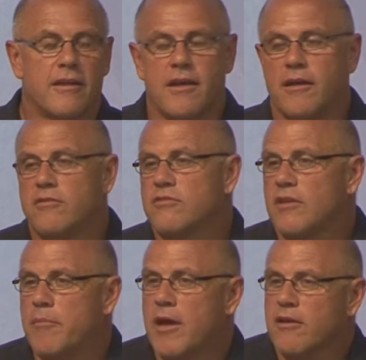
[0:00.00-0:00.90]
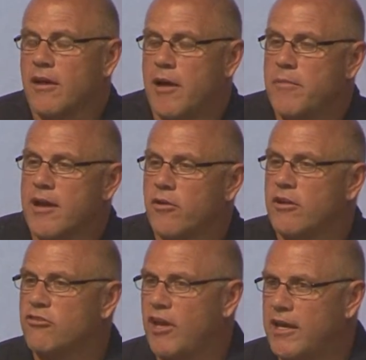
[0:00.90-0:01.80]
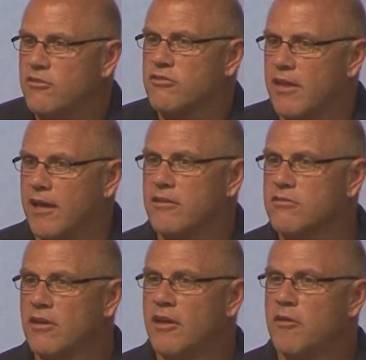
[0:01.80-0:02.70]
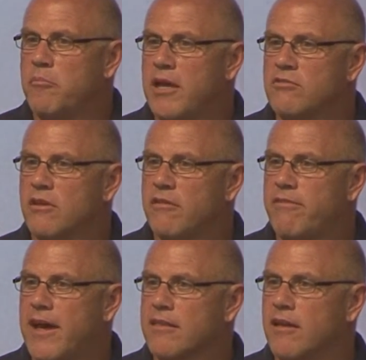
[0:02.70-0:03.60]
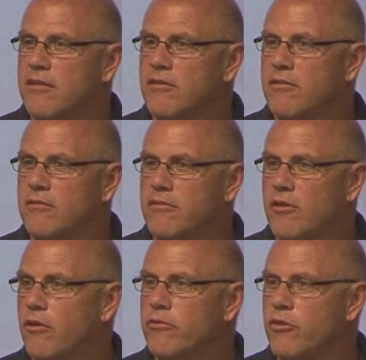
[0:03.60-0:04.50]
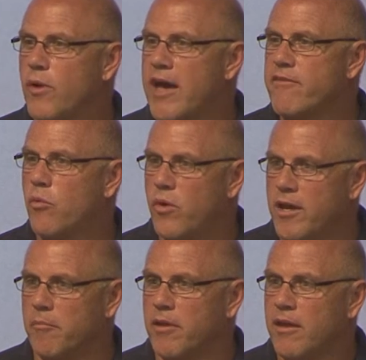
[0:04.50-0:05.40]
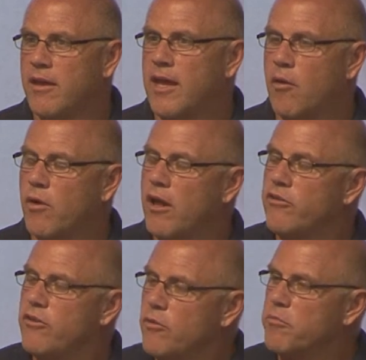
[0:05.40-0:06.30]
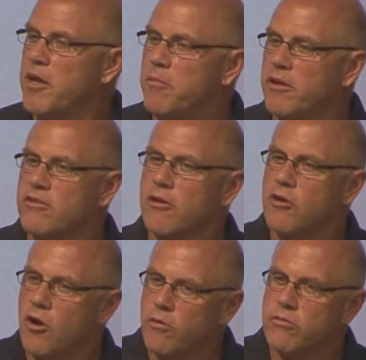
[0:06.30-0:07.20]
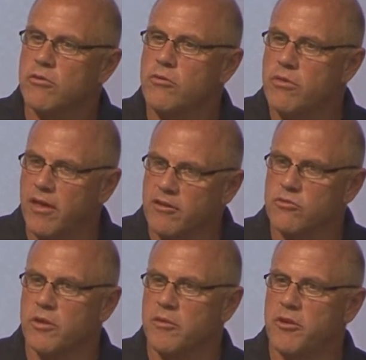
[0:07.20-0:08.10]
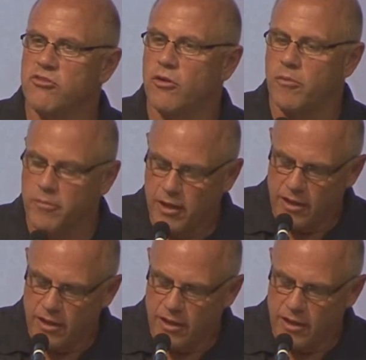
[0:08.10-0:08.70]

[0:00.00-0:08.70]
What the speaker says: Because I'm not going to change things based on the fact that you have a whim. And what I'll do with people is I'll go through things with them and show them